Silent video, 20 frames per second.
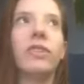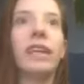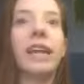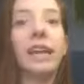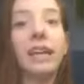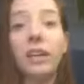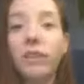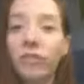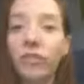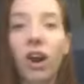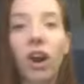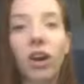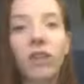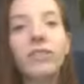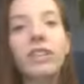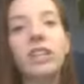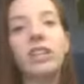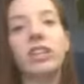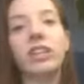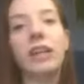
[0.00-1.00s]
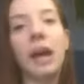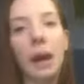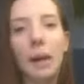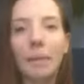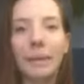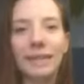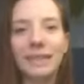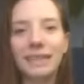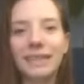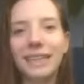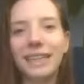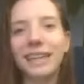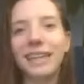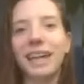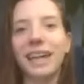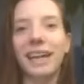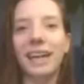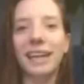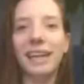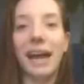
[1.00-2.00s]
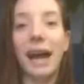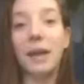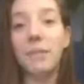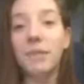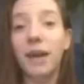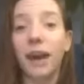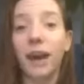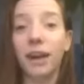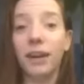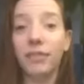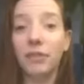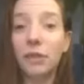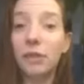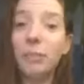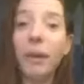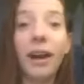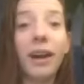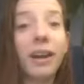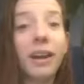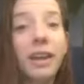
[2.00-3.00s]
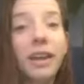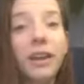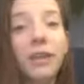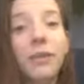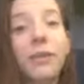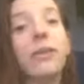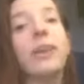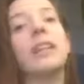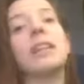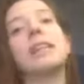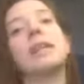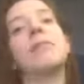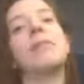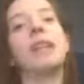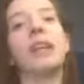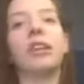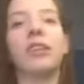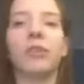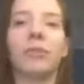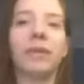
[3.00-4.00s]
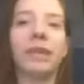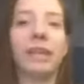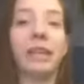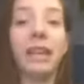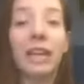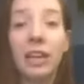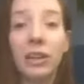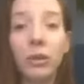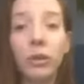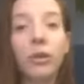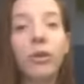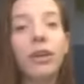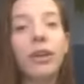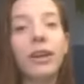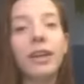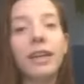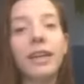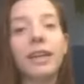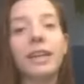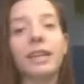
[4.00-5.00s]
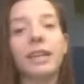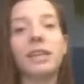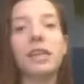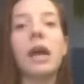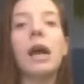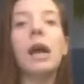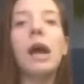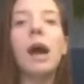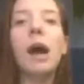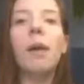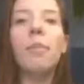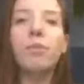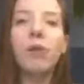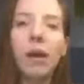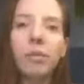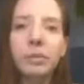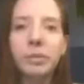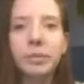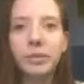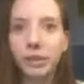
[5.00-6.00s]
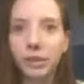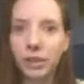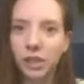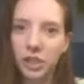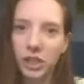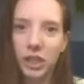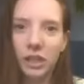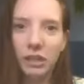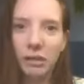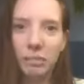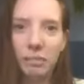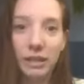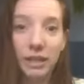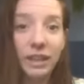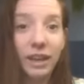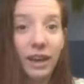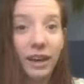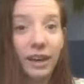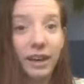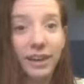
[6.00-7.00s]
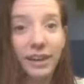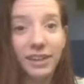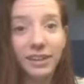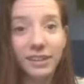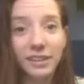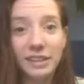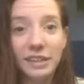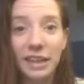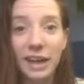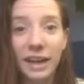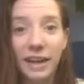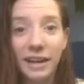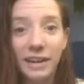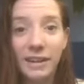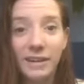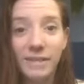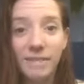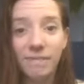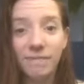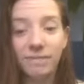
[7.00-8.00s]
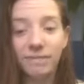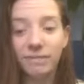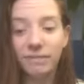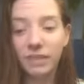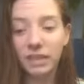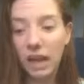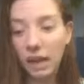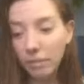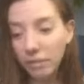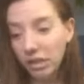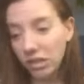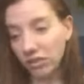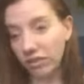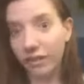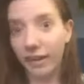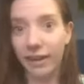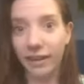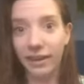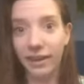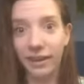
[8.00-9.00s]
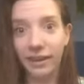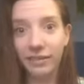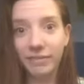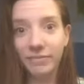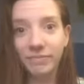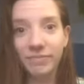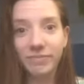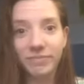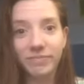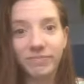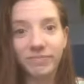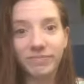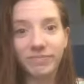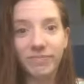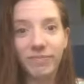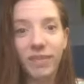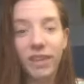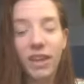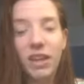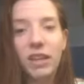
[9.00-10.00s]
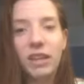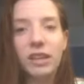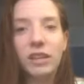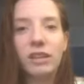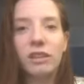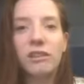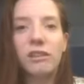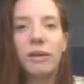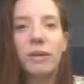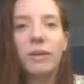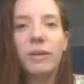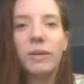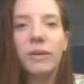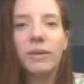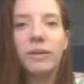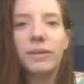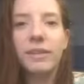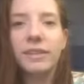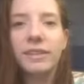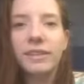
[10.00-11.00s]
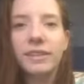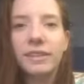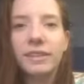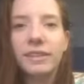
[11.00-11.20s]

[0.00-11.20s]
getting involved and you're commenting and I'm not responding, or it seems like you're being ignored, it's probably just because the comments are lagging. So